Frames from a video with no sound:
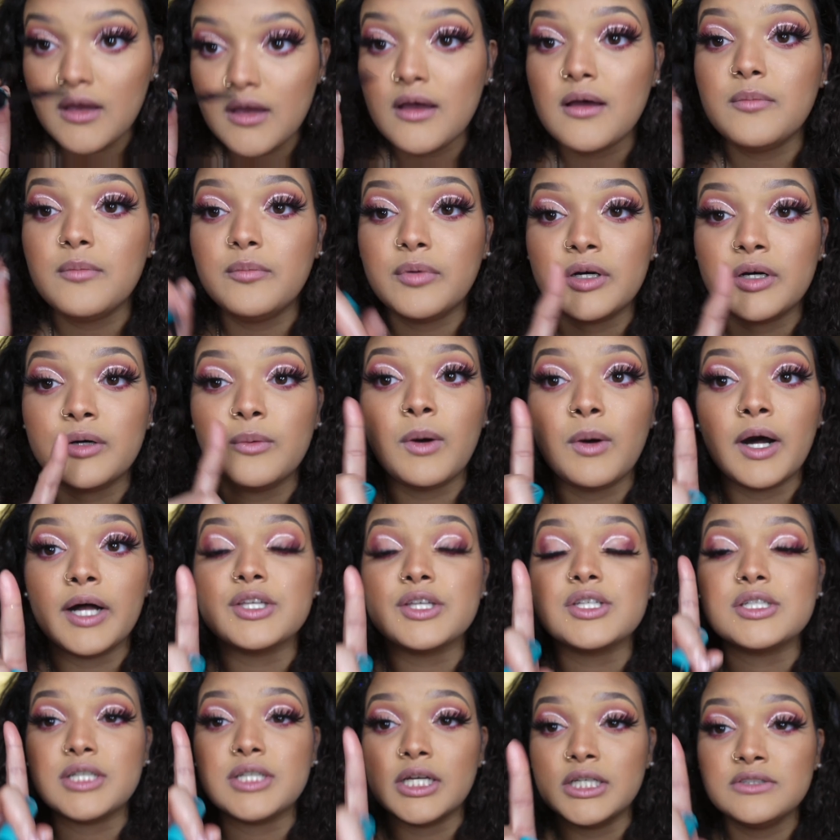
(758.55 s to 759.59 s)
But
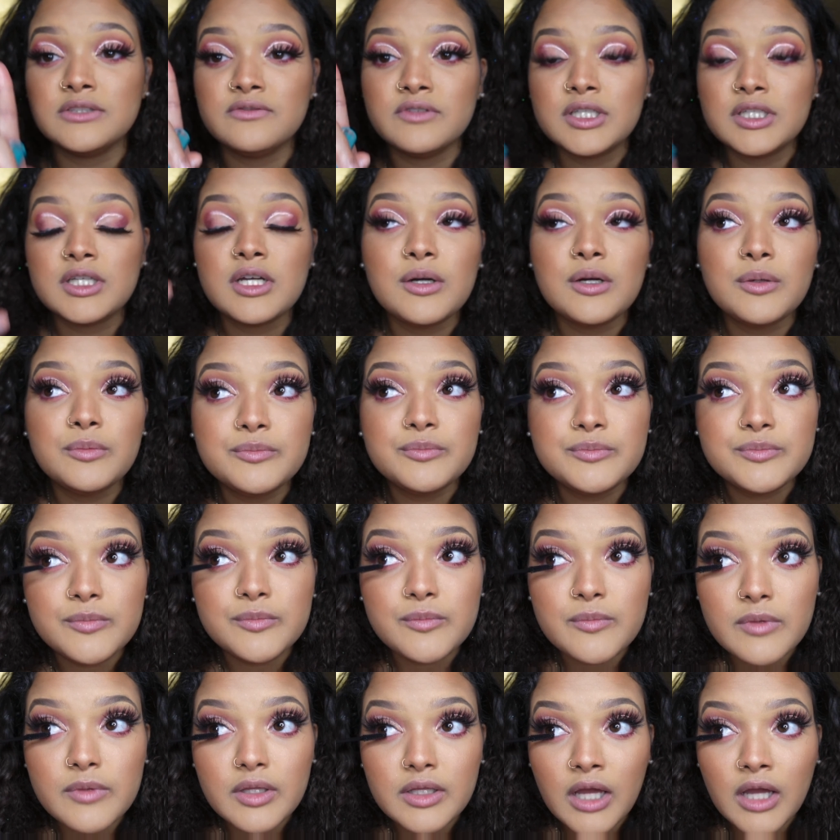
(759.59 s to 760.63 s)
watch next video,
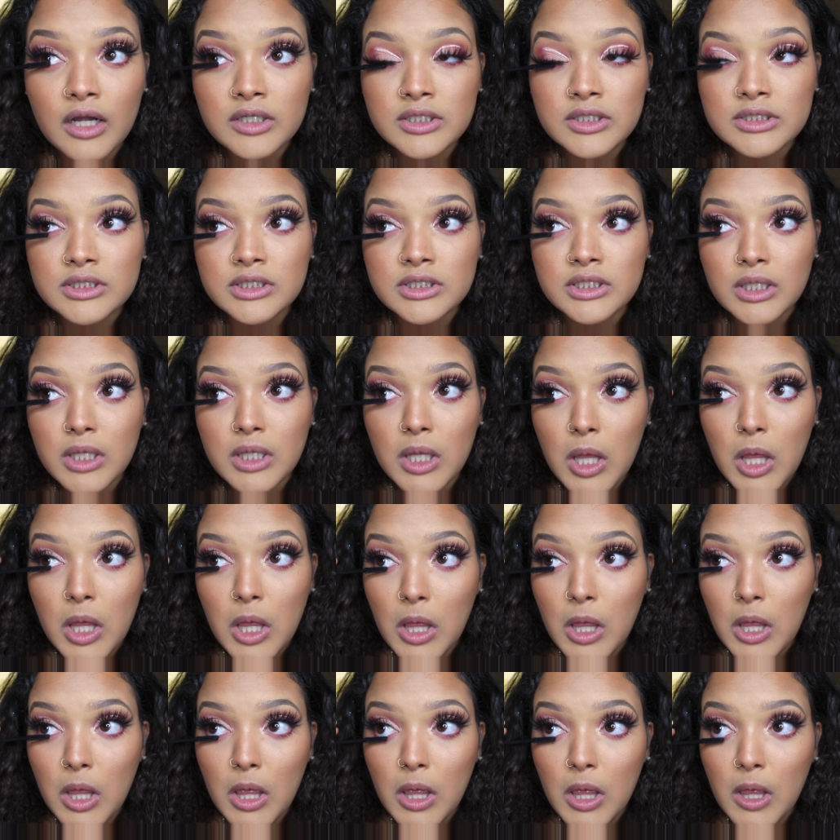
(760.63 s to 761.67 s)
y'all gonna see.
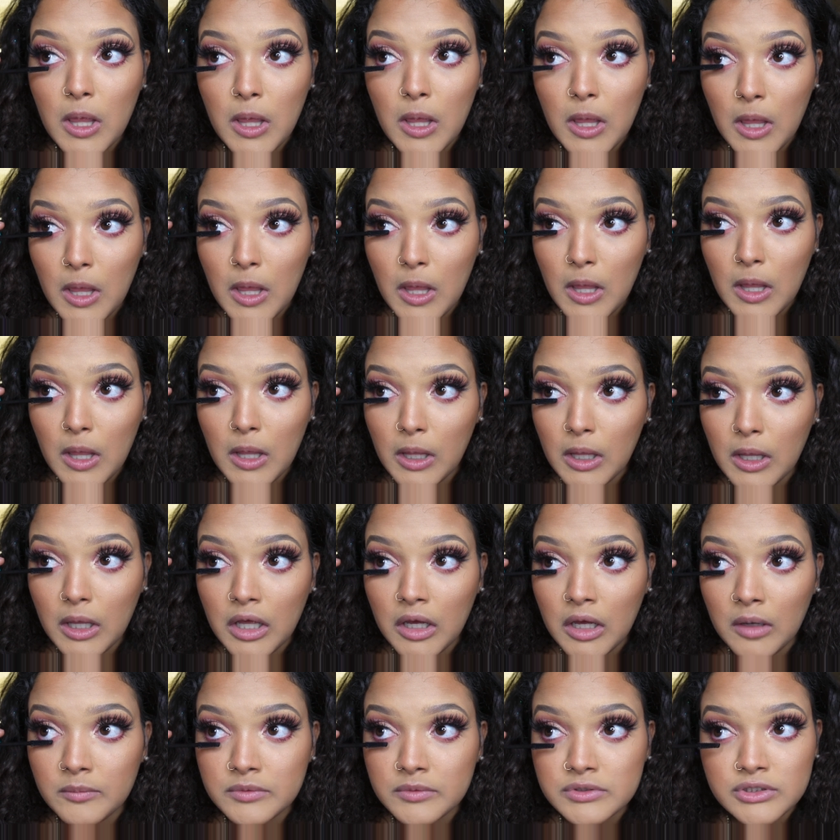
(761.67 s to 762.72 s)

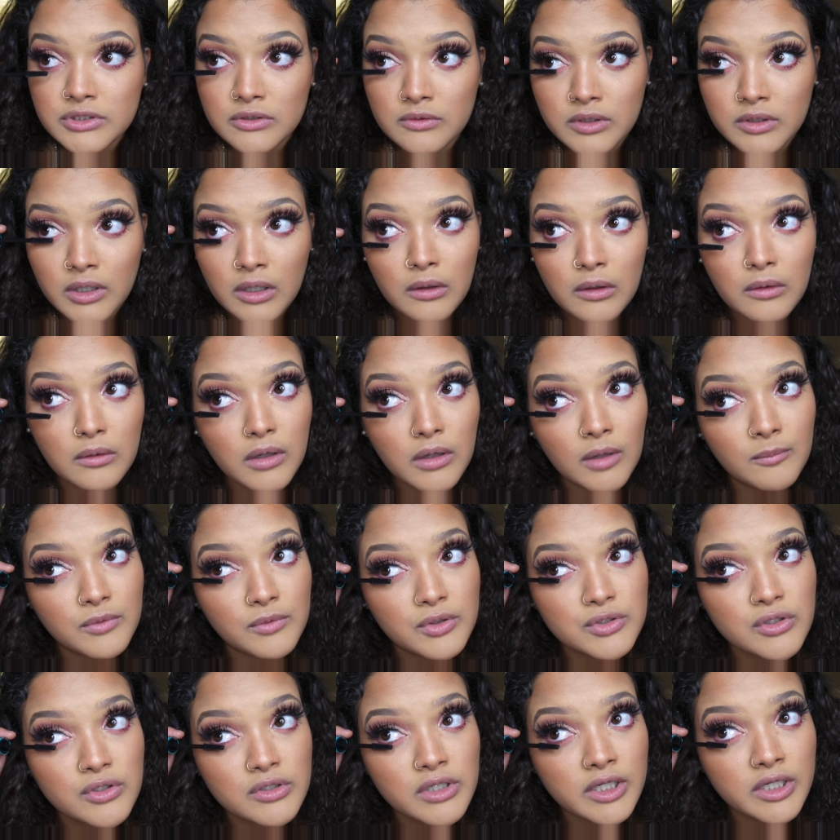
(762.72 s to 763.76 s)
I'm gonna show
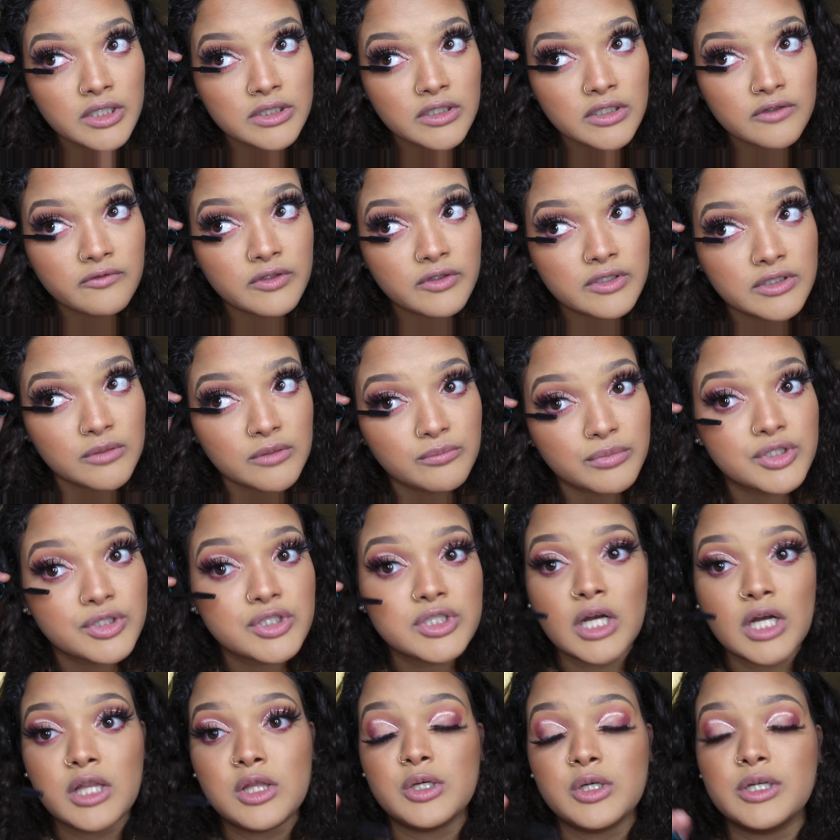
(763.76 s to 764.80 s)
y'all the difference and put
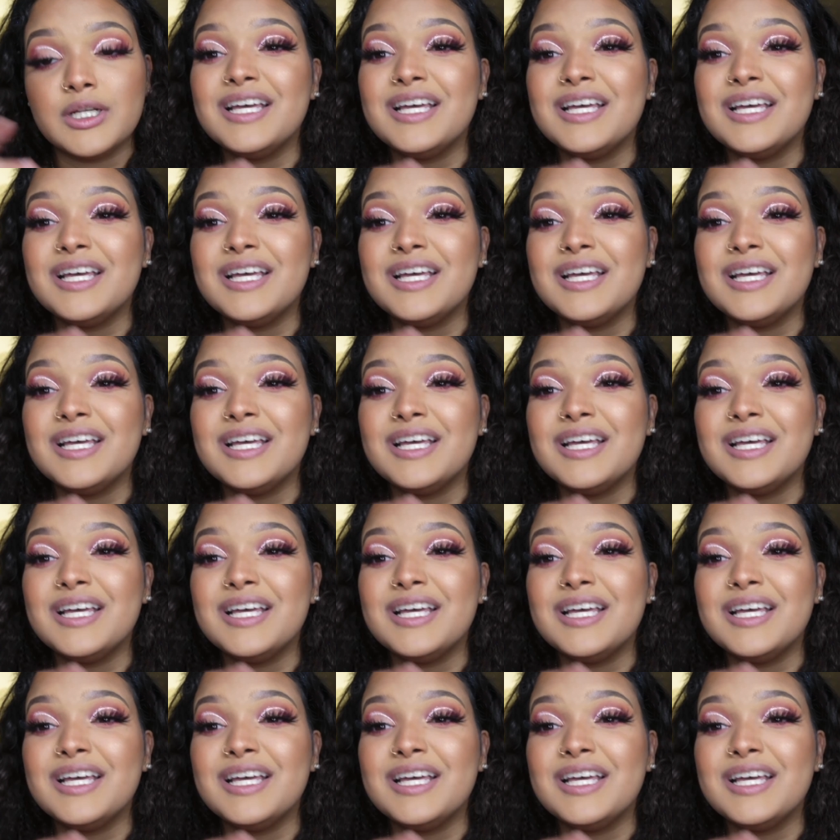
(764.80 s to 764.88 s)
y'all on.